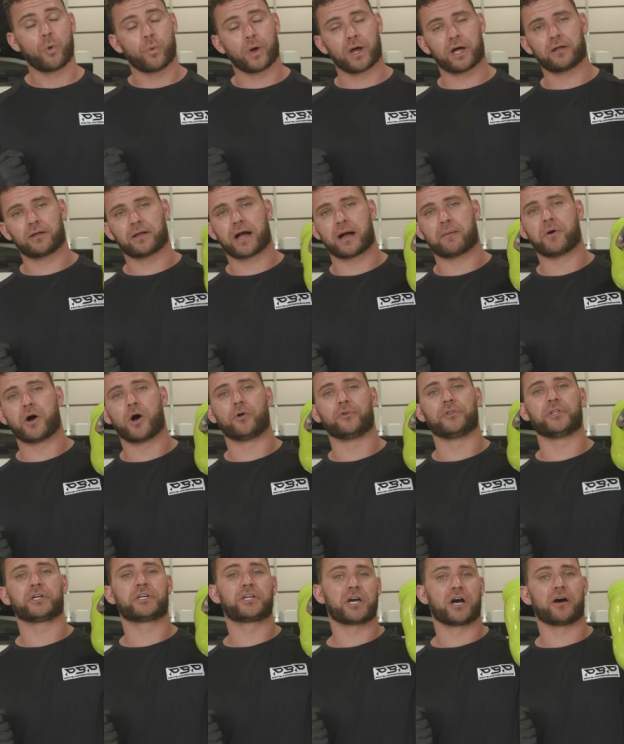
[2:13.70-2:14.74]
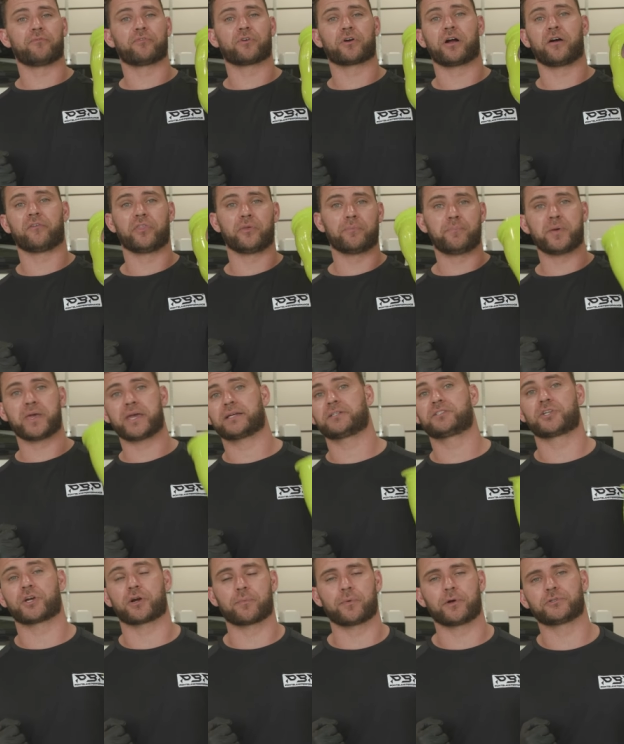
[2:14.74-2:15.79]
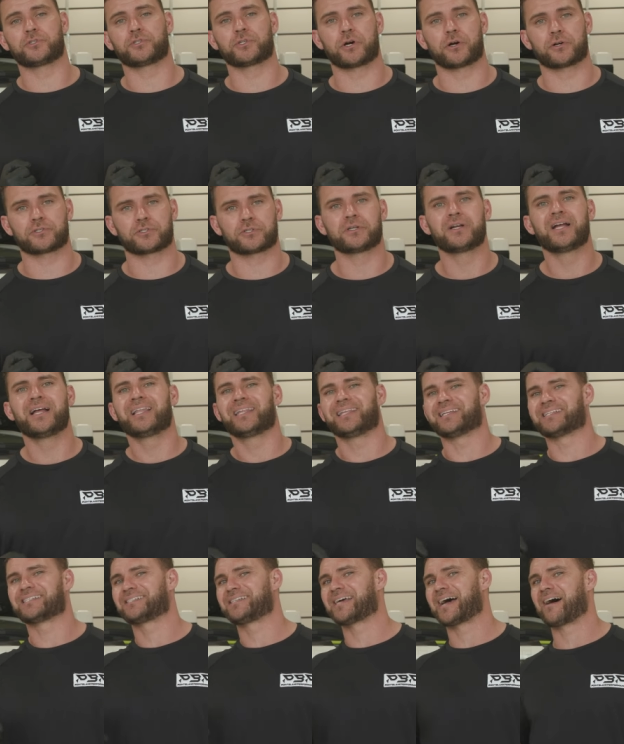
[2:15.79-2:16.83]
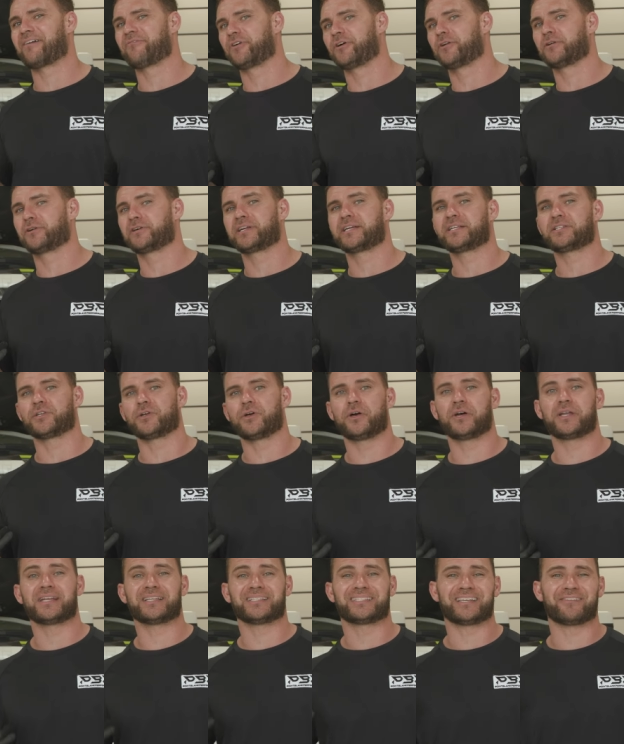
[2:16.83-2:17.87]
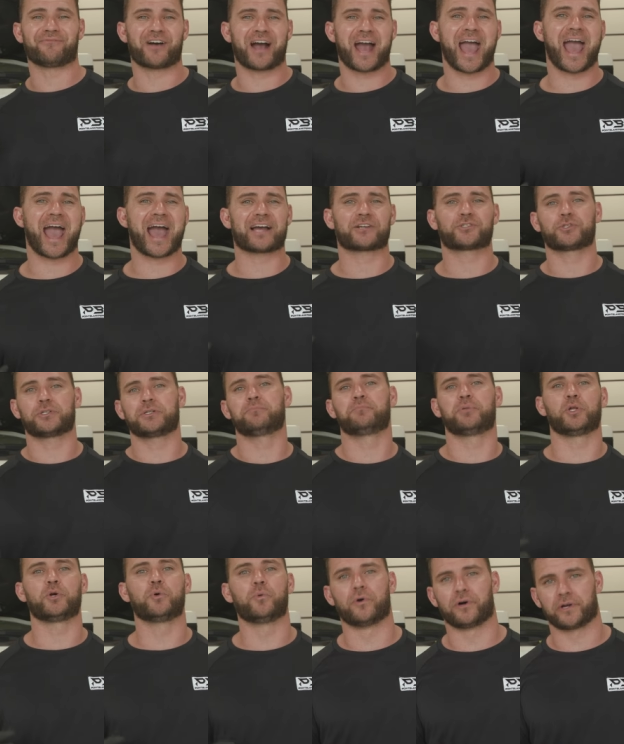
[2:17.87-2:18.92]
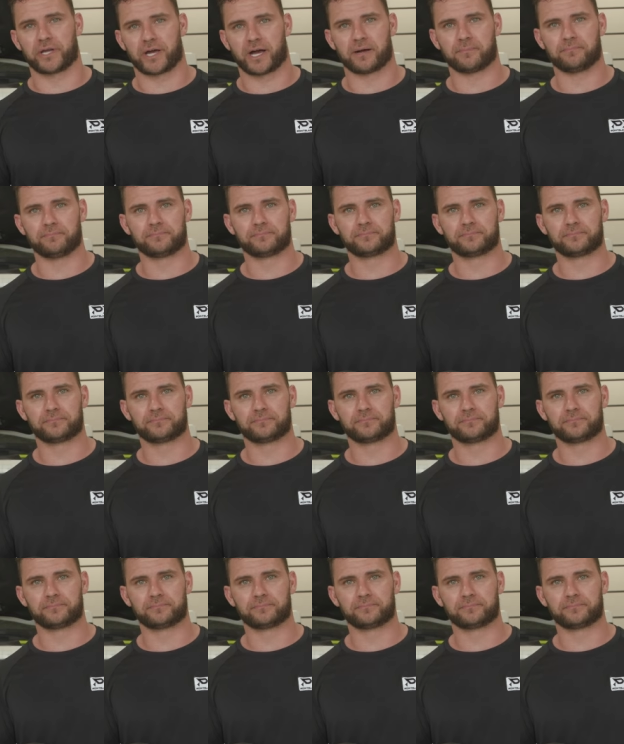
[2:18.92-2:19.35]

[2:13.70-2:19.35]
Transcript: Well, I'm holding the cover of the big turbocharger. Let's dive underneath the hood and see if I actually blew one up.